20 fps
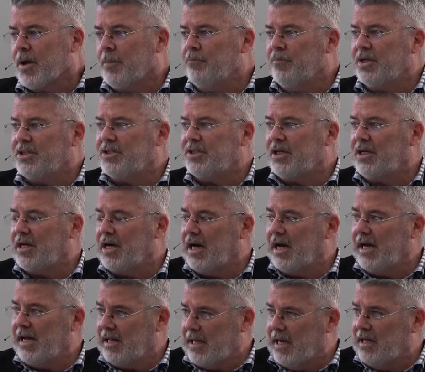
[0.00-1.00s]
Missy and
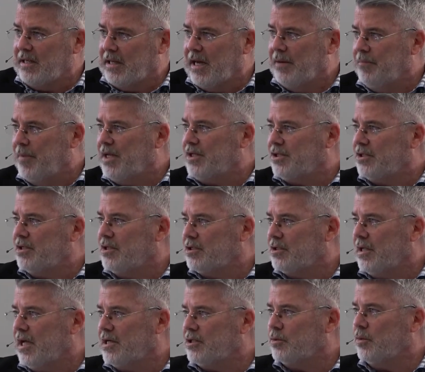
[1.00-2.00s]
I mentioned
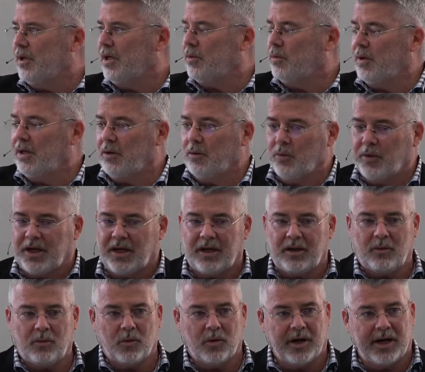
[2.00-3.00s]
this last week.
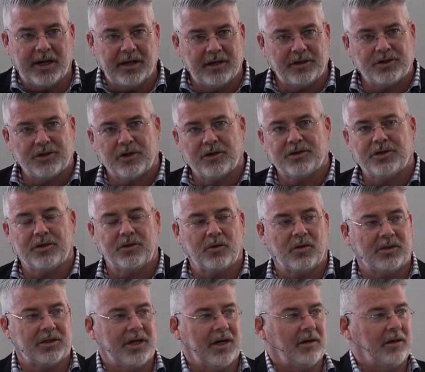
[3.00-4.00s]
We were in a church in
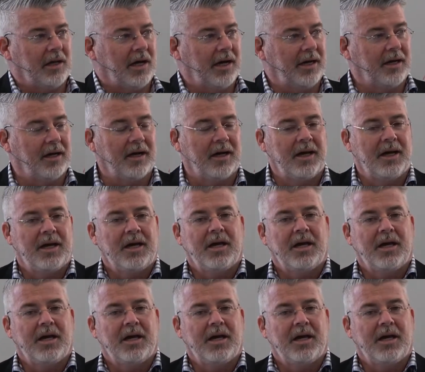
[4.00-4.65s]
South Carolina,